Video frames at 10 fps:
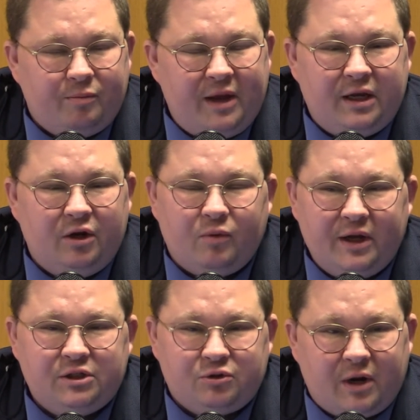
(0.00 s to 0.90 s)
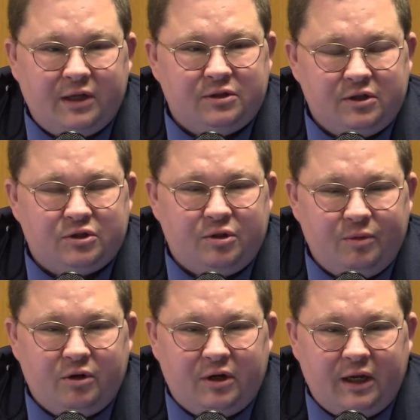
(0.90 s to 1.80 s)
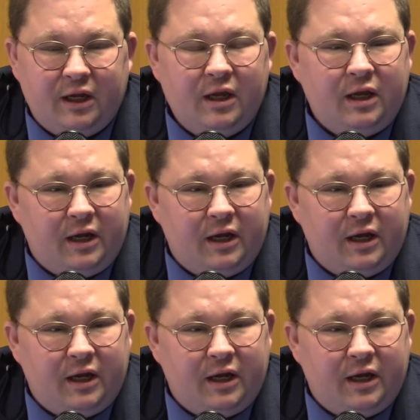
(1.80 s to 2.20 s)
making great strides in this community,